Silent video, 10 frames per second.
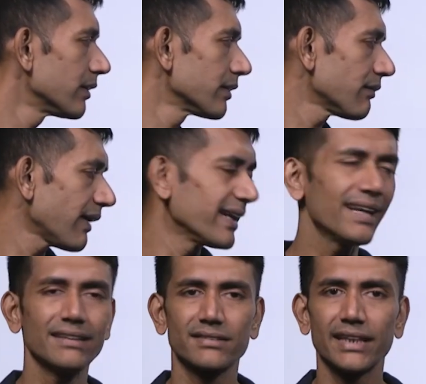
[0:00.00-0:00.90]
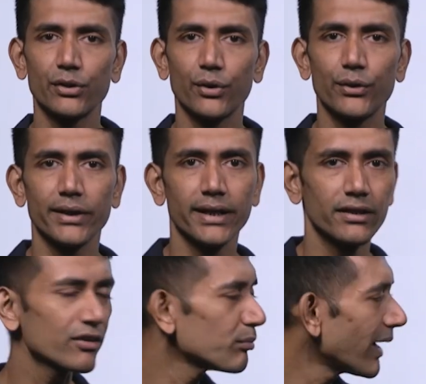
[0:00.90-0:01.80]
the final answer that you are going to get
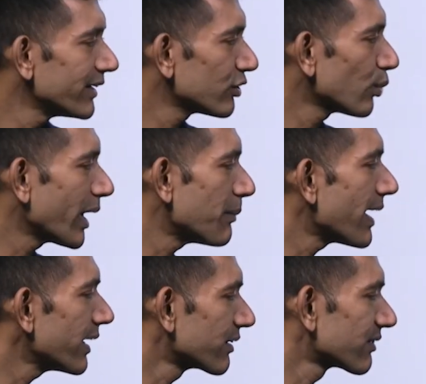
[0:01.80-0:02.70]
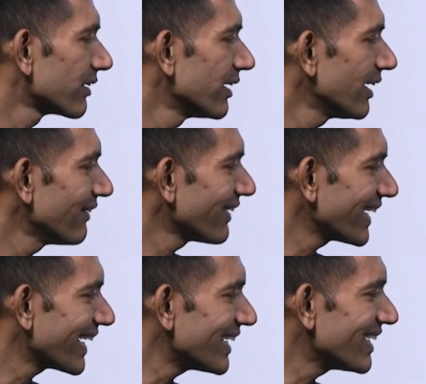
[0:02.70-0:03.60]
is minus y by x. We can
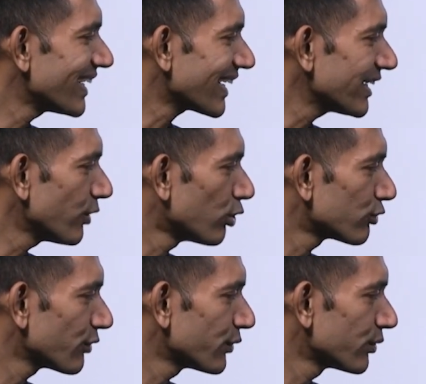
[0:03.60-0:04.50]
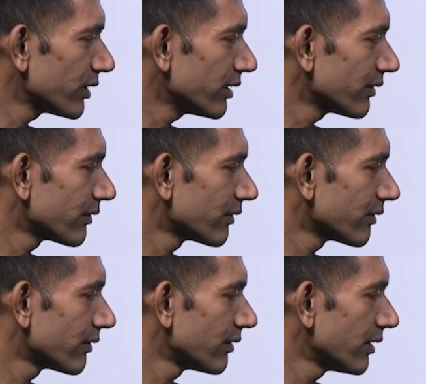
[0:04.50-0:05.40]
get it directly also if you see.
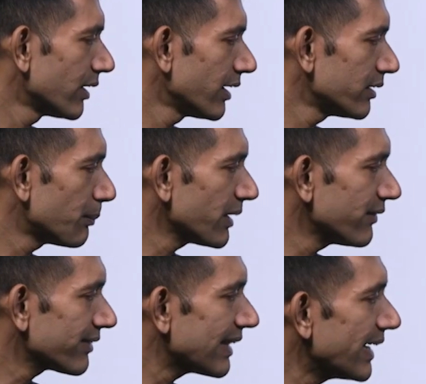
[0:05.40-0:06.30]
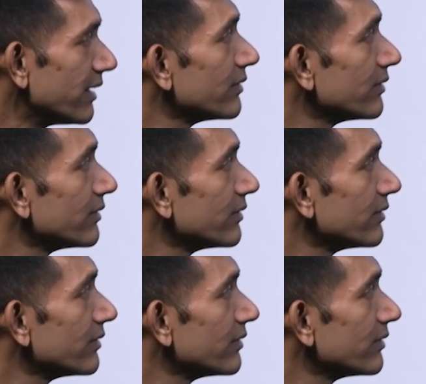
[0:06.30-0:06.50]
The previous slide,